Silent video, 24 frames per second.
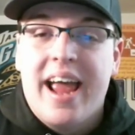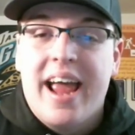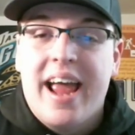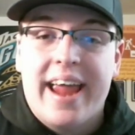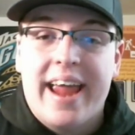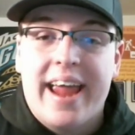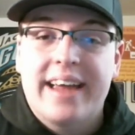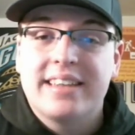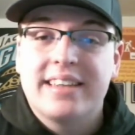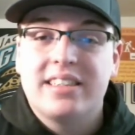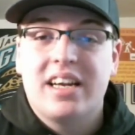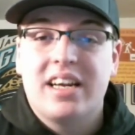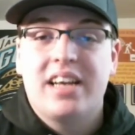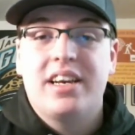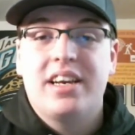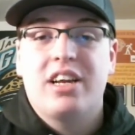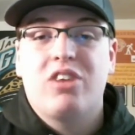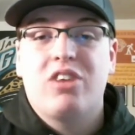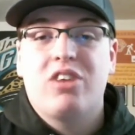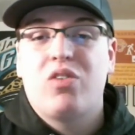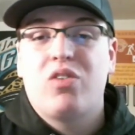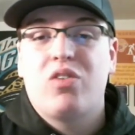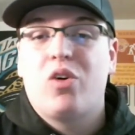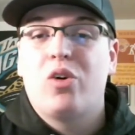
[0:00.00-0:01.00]

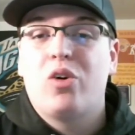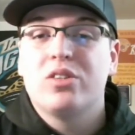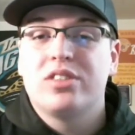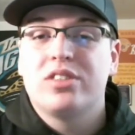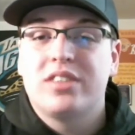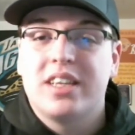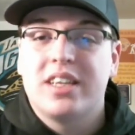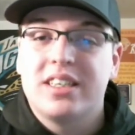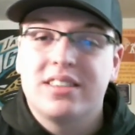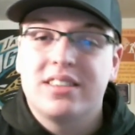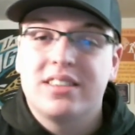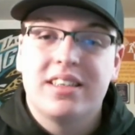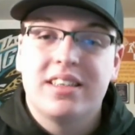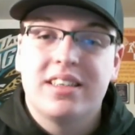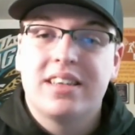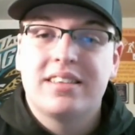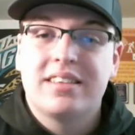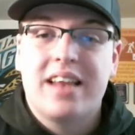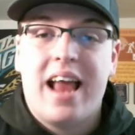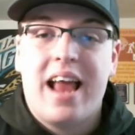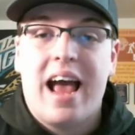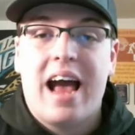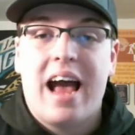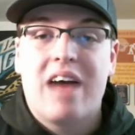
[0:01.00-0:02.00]
anti-Nick Foles, thinks he doesn't
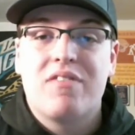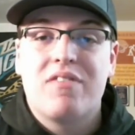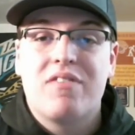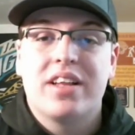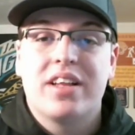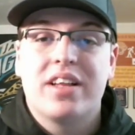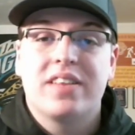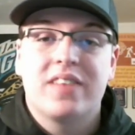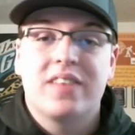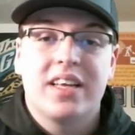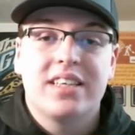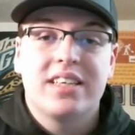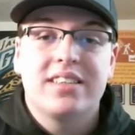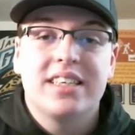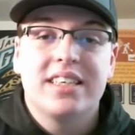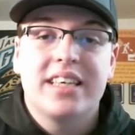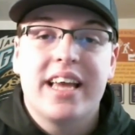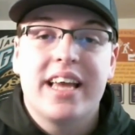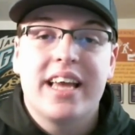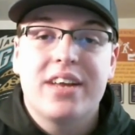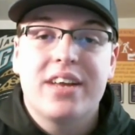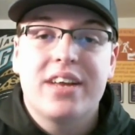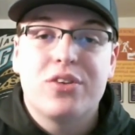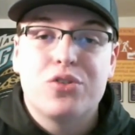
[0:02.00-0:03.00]
have it, thinks he
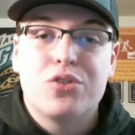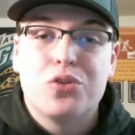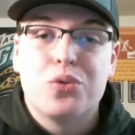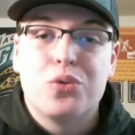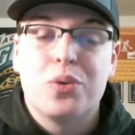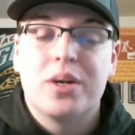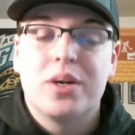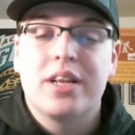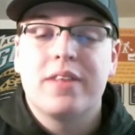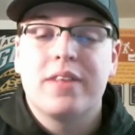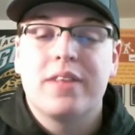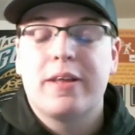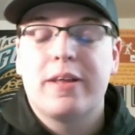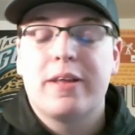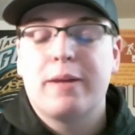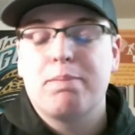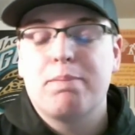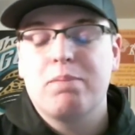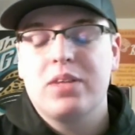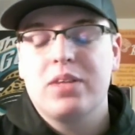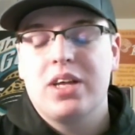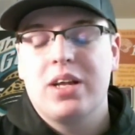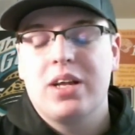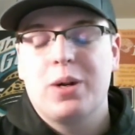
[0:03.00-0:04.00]
can't do anything,
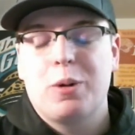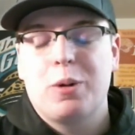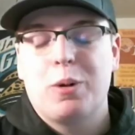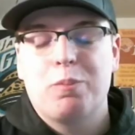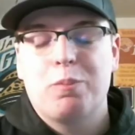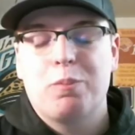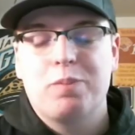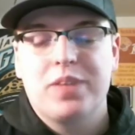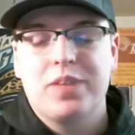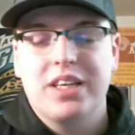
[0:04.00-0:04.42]
you know,